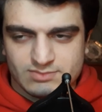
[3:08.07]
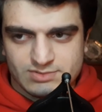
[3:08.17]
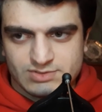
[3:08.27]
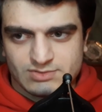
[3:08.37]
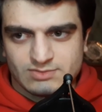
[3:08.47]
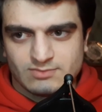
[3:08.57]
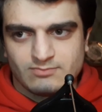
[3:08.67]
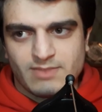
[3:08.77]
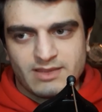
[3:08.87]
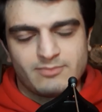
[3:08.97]
to
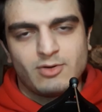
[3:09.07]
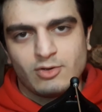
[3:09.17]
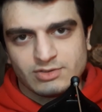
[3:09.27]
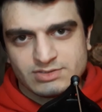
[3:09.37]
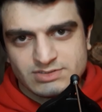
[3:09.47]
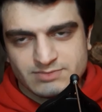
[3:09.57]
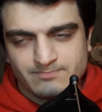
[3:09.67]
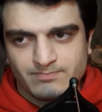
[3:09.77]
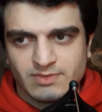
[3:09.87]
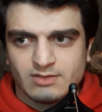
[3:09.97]
make the point,
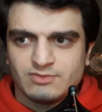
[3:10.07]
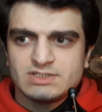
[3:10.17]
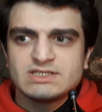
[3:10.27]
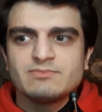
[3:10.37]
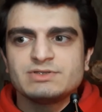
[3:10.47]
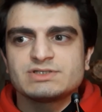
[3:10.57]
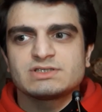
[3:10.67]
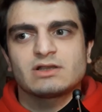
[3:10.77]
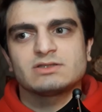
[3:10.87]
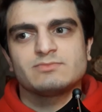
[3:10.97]
and these images
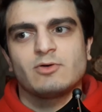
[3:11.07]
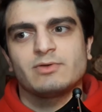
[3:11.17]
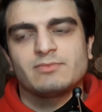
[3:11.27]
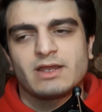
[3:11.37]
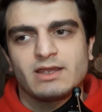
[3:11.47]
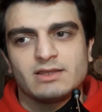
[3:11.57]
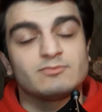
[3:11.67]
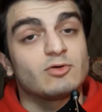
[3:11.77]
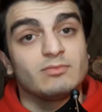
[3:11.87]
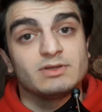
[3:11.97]
started to pop in my head, and
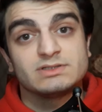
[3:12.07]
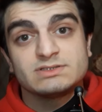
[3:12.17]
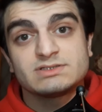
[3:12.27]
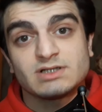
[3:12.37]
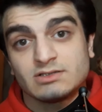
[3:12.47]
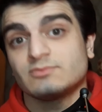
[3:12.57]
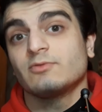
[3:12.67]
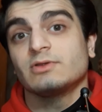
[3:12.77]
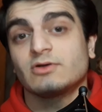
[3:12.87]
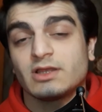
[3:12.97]
probably it started to pop
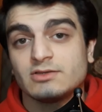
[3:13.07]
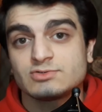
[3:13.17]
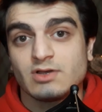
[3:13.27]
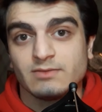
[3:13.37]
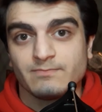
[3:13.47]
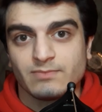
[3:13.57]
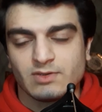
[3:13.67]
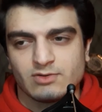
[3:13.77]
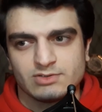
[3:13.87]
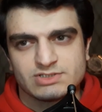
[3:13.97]
in your head as well,
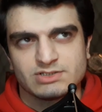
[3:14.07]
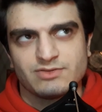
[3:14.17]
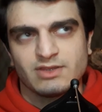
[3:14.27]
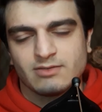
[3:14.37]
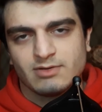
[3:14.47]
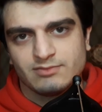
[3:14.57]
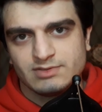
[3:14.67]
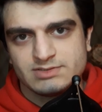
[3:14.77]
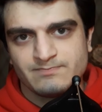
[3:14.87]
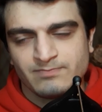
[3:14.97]
or you started to think about
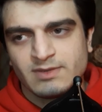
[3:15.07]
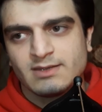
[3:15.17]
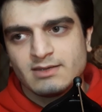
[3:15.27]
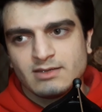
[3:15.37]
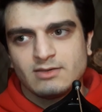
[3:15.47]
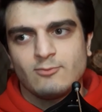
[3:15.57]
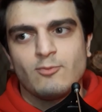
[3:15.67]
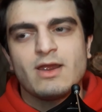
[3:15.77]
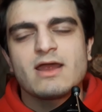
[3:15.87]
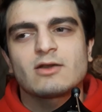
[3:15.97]
it.
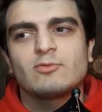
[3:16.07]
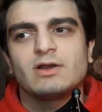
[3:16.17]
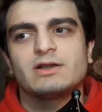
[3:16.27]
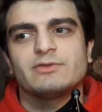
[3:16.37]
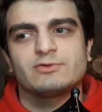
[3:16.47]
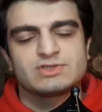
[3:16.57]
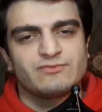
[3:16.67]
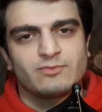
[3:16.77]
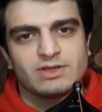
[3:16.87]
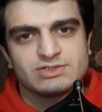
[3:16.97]
Where were those
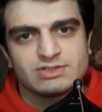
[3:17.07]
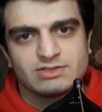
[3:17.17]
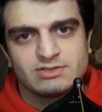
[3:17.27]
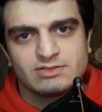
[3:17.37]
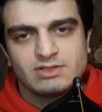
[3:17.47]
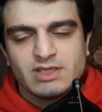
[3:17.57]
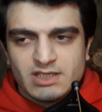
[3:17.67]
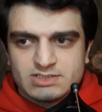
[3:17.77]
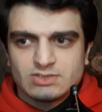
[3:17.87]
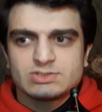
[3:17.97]
information?
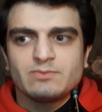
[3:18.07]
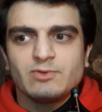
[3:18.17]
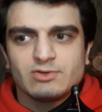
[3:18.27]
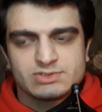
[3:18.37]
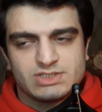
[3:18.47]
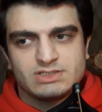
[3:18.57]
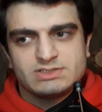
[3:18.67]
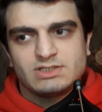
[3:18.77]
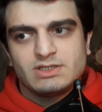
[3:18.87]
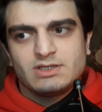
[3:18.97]
So it's obvious
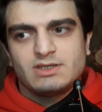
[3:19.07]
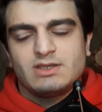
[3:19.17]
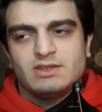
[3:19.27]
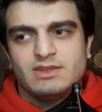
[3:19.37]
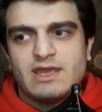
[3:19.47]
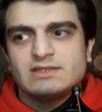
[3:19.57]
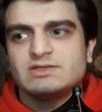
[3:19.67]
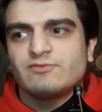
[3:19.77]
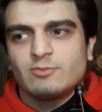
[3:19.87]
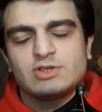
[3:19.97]
that
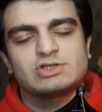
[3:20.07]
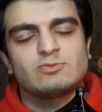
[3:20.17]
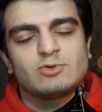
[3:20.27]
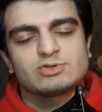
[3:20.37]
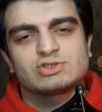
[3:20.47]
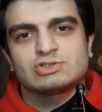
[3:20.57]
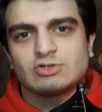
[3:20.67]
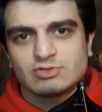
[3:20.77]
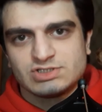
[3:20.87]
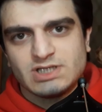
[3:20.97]
information was
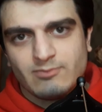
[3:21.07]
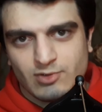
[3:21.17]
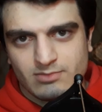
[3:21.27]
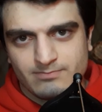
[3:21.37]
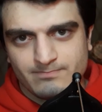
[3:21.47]
stored somewhere,